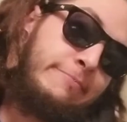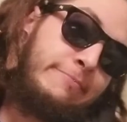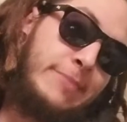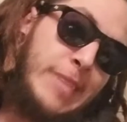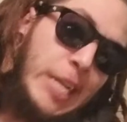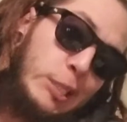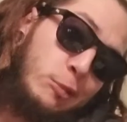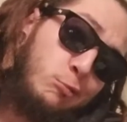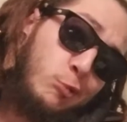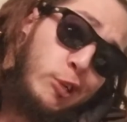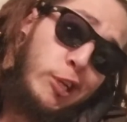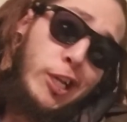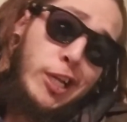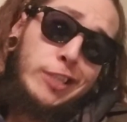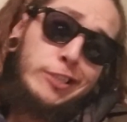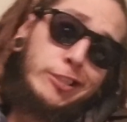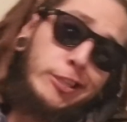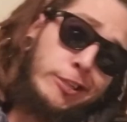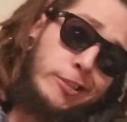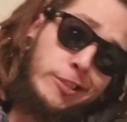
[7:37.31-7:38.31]
that's one that
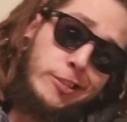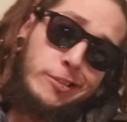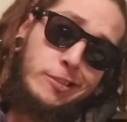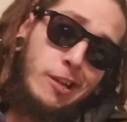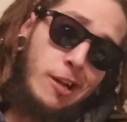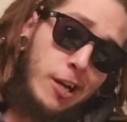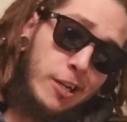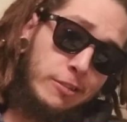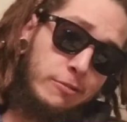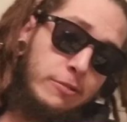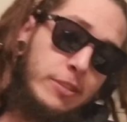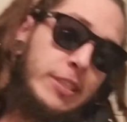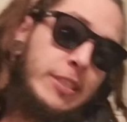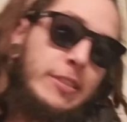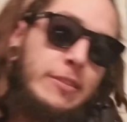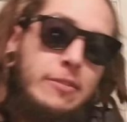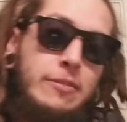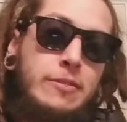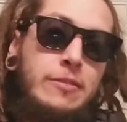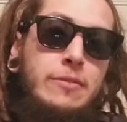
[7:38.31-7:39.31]
they could block
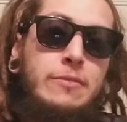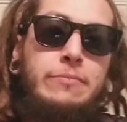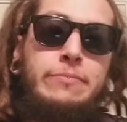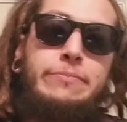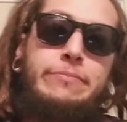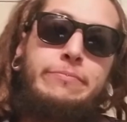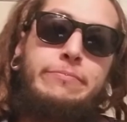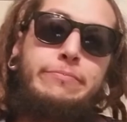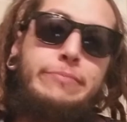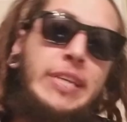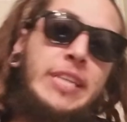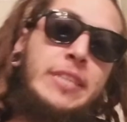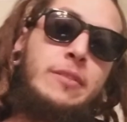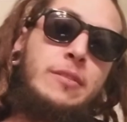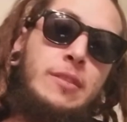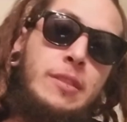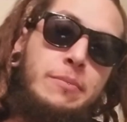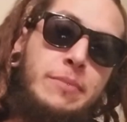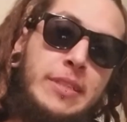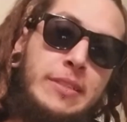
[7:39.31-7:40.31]
with or
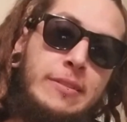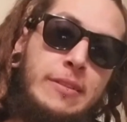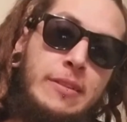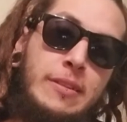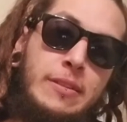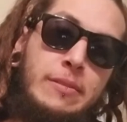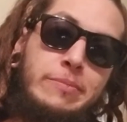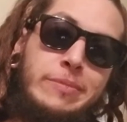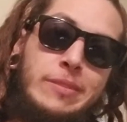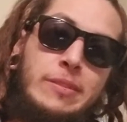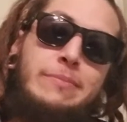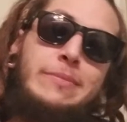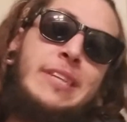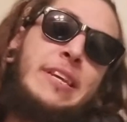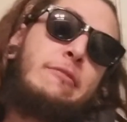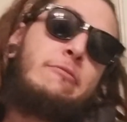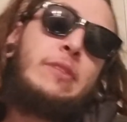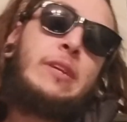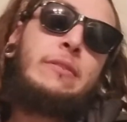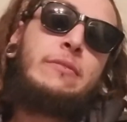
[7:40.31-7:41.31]
majorly mess it up. So I'm
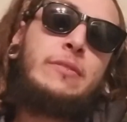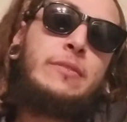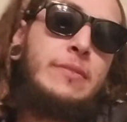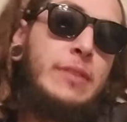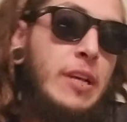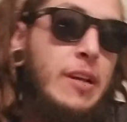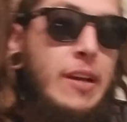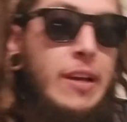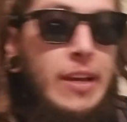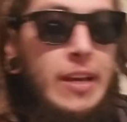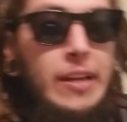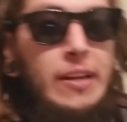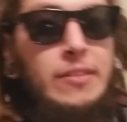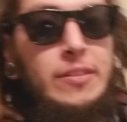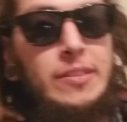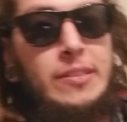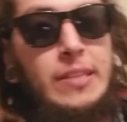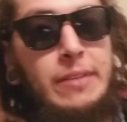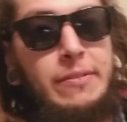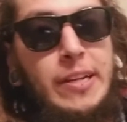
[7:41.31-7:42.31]
like, whatever. And I'll
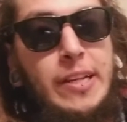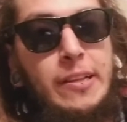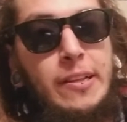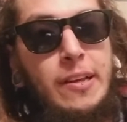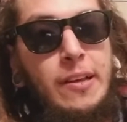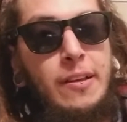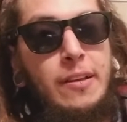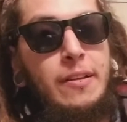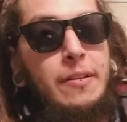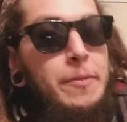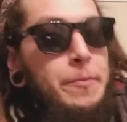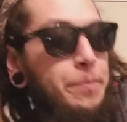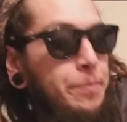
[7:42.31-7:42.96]
just leave it at that.